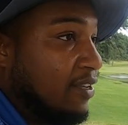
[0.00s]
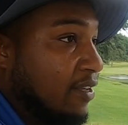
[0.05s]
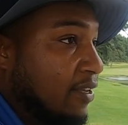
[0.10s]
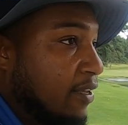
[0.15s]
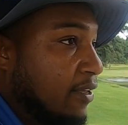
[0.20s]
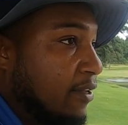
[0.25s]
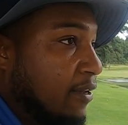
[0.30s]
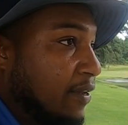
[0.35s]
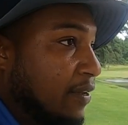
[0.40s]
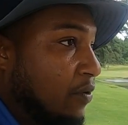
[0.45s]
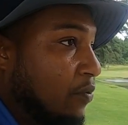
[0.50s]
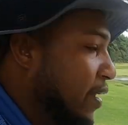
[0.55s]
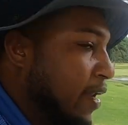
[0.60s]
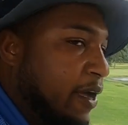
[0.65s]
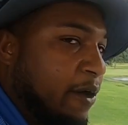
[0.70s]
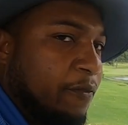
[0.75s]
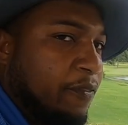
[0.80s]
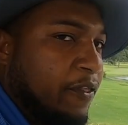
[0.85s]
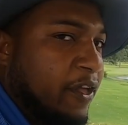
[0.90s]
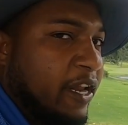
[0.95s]
to hit. But
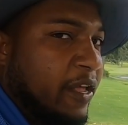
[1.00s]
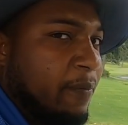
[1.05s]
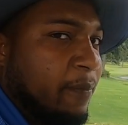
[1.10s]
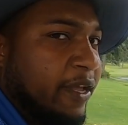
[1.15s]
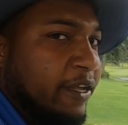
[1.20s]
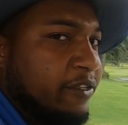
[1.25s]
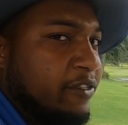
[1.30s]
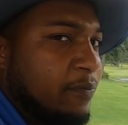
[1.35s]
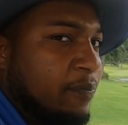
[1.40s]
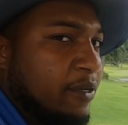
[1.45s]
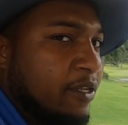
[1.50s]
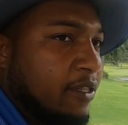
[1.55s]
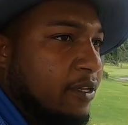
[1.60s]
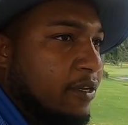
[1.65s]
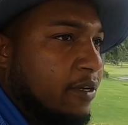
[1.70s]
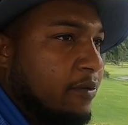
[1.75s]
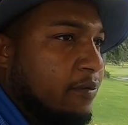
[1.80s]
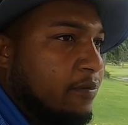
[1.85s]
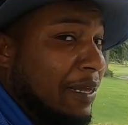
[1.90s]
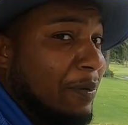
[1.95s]
I don't think that makes them
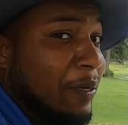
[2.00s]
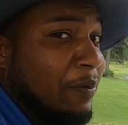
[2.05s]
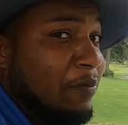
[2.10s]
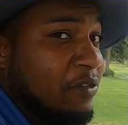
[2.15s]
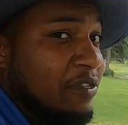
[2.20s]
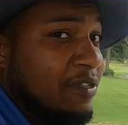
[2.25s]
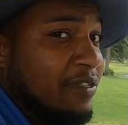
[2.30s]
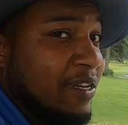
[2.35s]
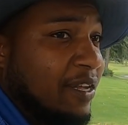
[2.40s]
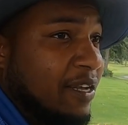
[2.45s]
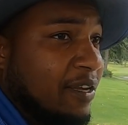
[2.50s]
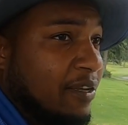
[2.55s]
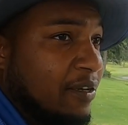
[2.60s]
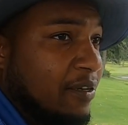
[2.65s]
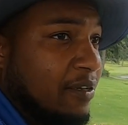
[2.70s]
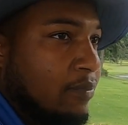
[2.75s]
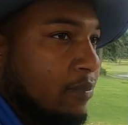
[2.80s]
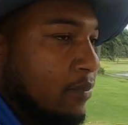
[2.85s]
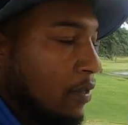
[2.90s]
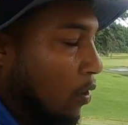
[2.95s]
illegal. Maybe I'm just that good.